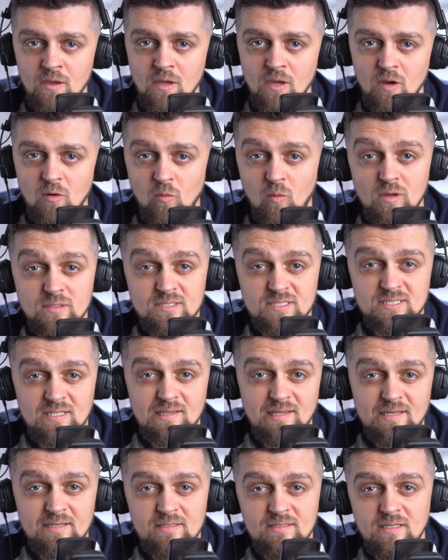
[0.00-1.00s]
Once
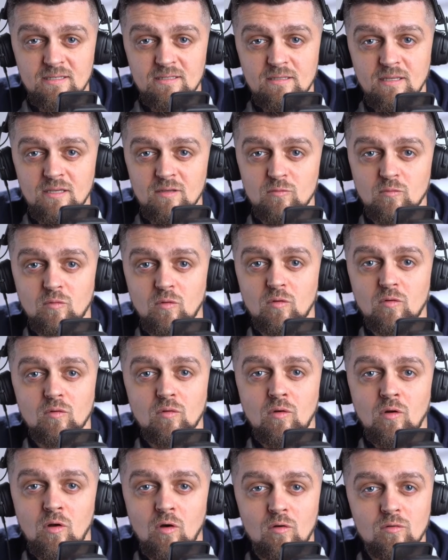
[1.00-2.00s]
selected, it will
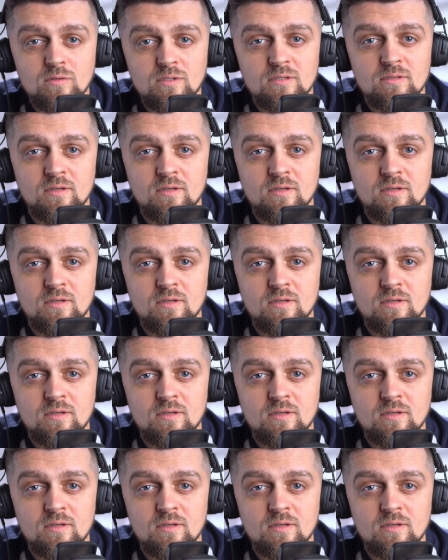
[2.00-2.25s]
load